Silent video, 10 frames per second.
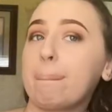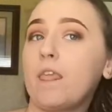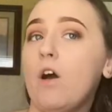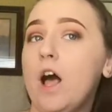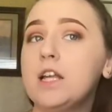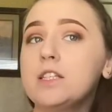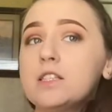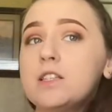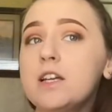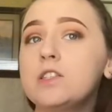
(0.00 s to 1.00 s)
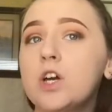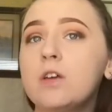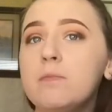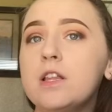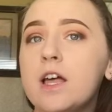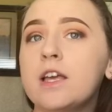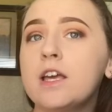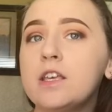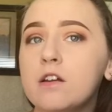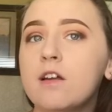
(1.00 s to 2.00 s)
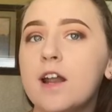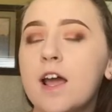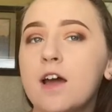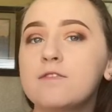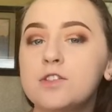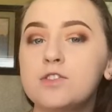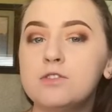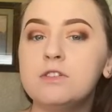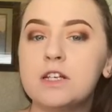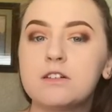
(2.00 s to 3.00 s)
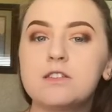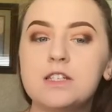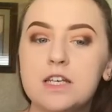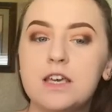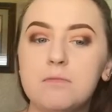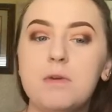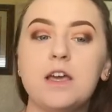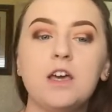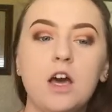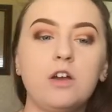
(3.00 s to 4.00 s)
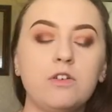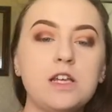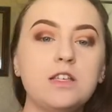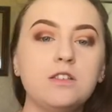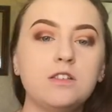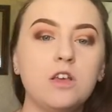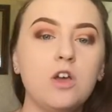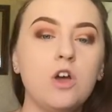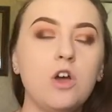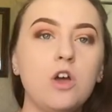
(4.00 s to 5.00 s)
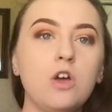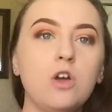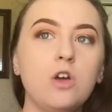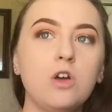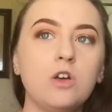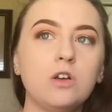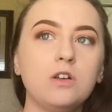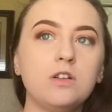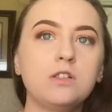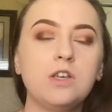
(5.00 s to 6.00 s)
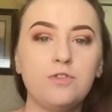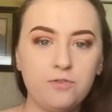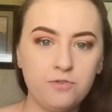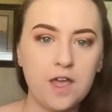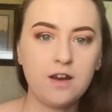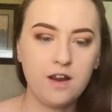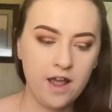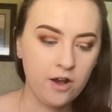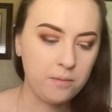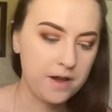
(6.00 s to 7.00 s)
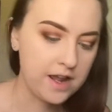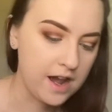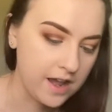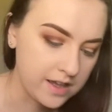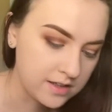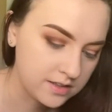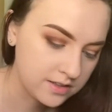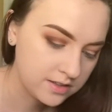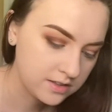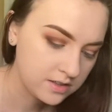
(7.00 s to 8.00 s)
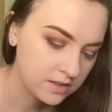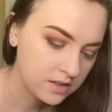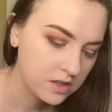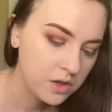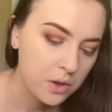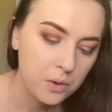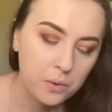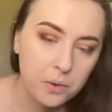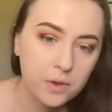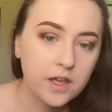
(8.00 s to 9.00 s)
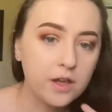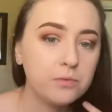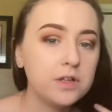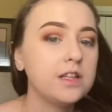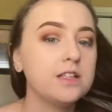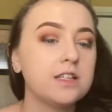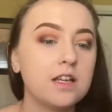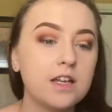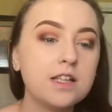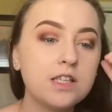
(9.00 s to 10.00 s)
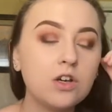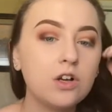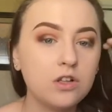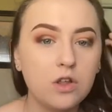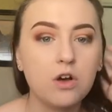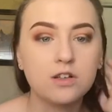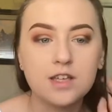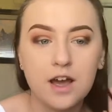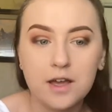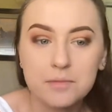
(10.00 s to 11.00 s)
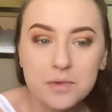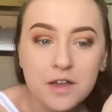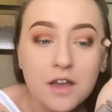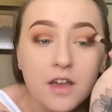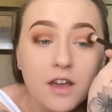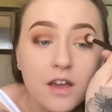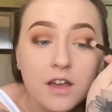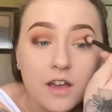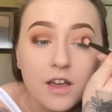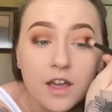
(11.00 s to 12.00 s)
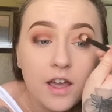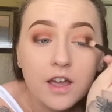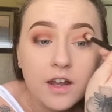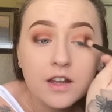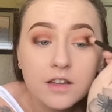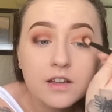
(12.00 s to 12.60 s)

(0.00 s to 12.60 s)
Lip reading: honestly, it took me like 1.5 to 2 years to get my cut crease to fit how my eye is. It really did. It took a long time. And